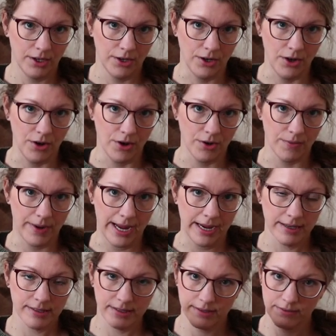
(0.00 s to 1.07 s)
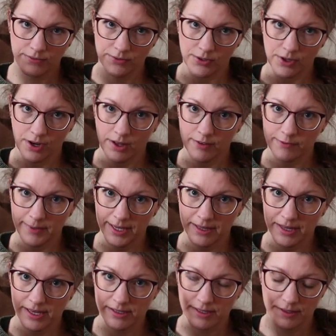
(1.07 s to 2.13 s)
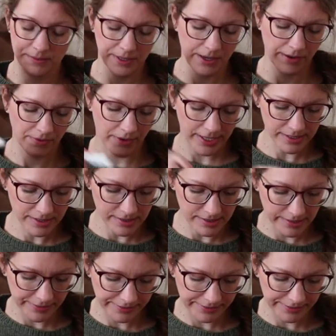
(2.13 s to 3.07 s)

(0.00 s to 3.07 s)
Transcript: nerd wax for all of my glasses wearing friends,